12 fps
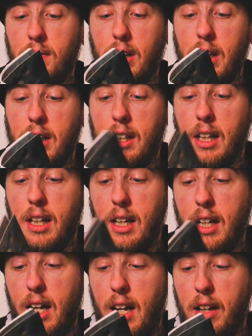right?
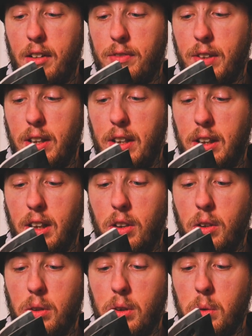I feel like,
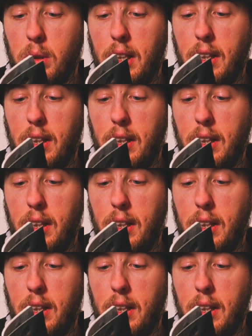you